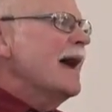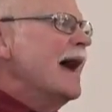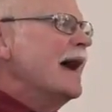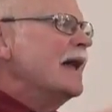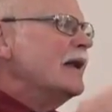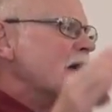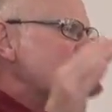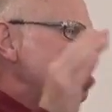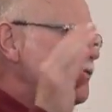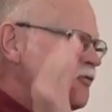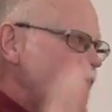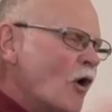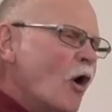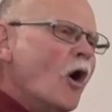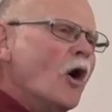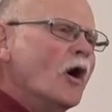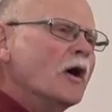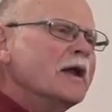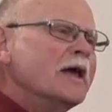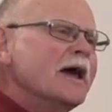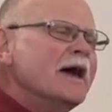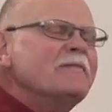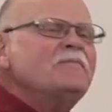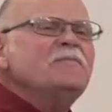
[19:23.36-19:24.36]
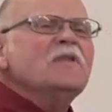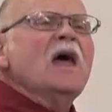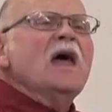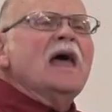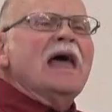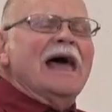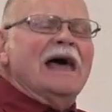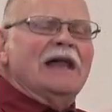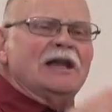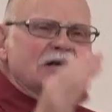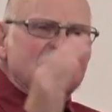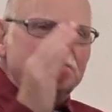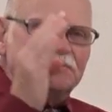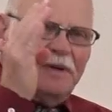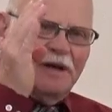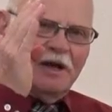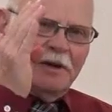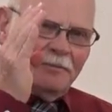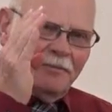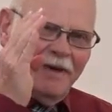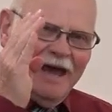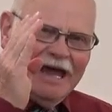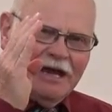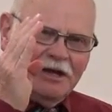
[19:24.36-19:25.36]
and authoritative and has
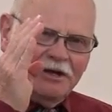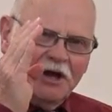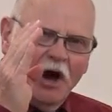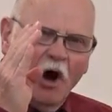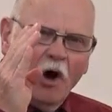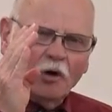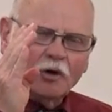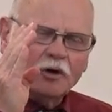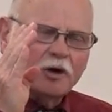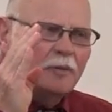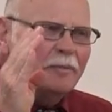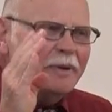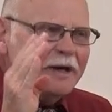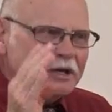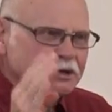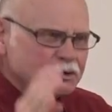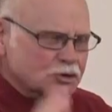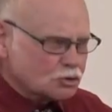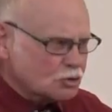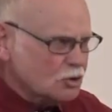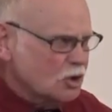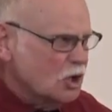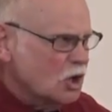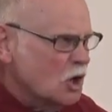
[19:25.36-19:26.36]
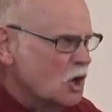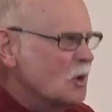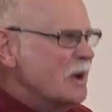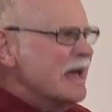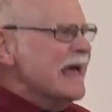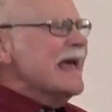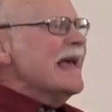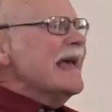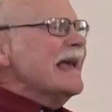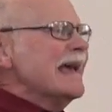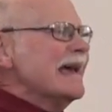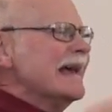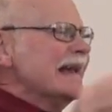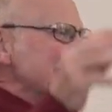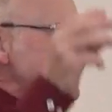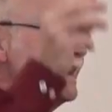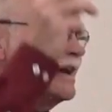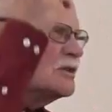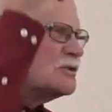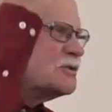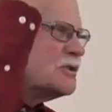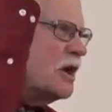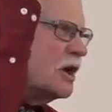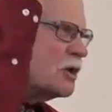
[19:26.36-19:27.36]
been made known to be true. It
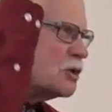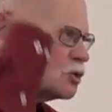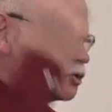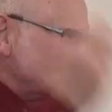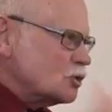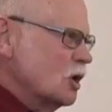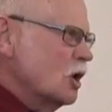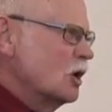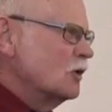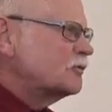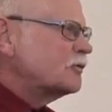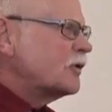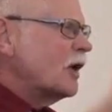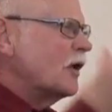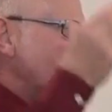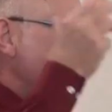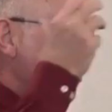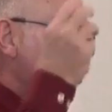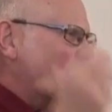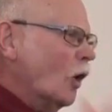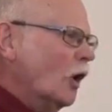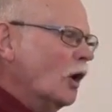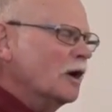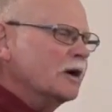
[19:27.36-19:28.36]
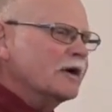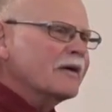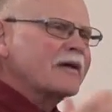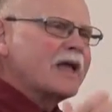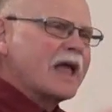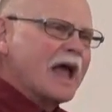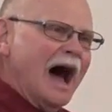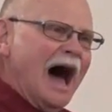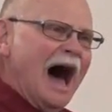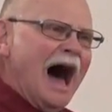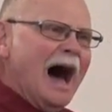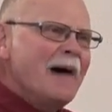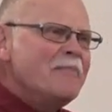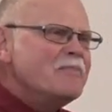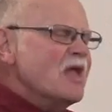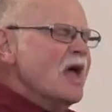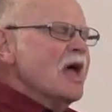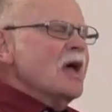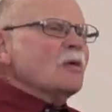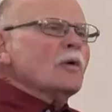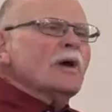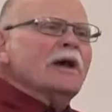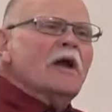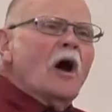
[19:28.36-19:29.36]
is the truth of the Word of God.
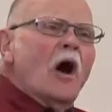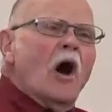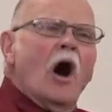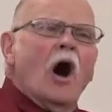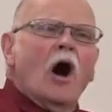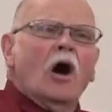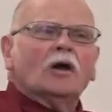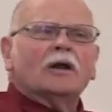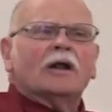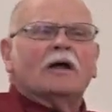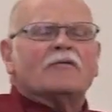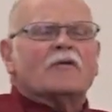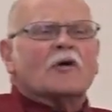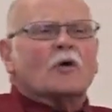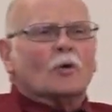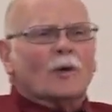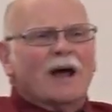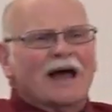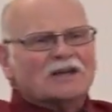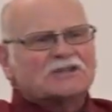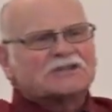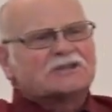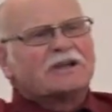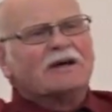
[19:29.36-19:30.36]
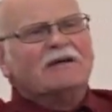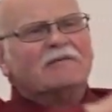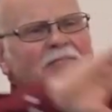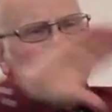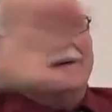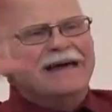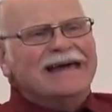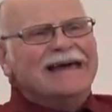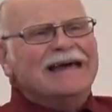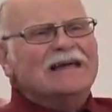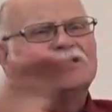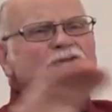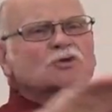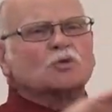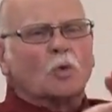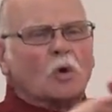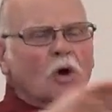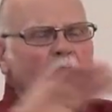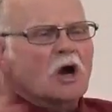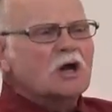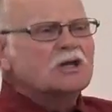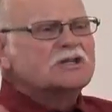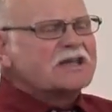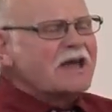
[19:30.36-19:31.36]
When all of the rest of men's
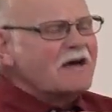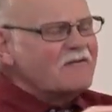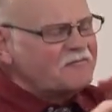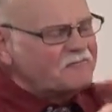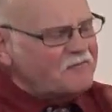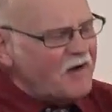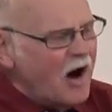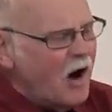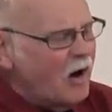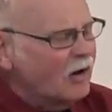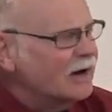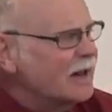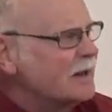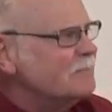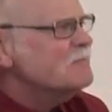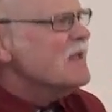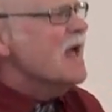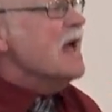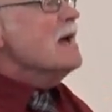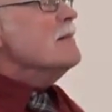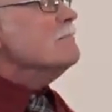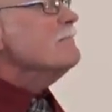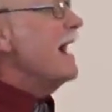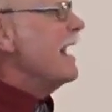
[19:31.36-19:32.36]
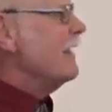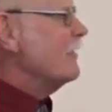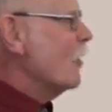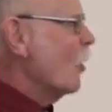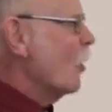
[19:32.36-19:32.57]
words have fallen by